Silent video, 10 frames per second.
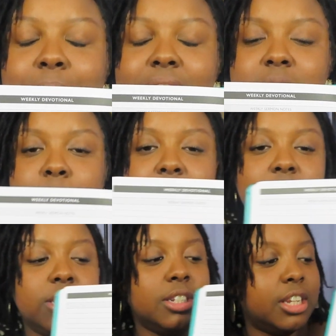it's a
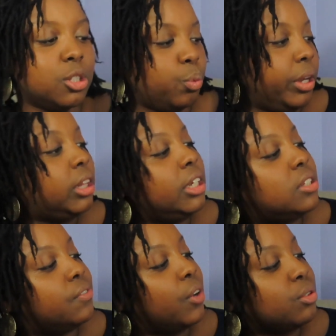page that says weekly
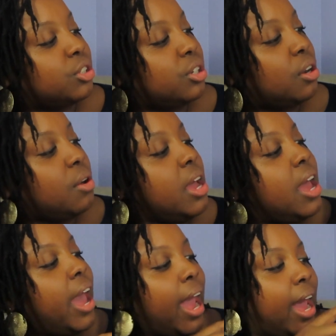devotional,
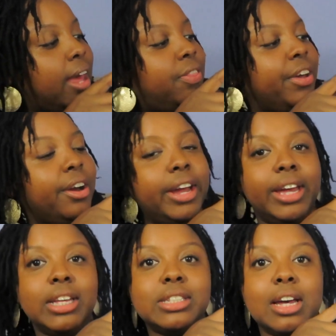and there
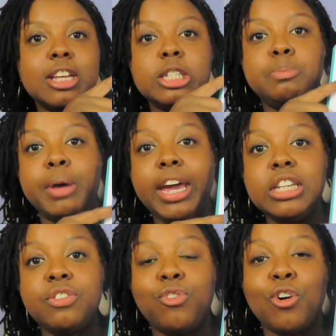is a
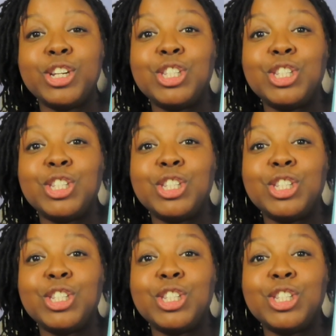space for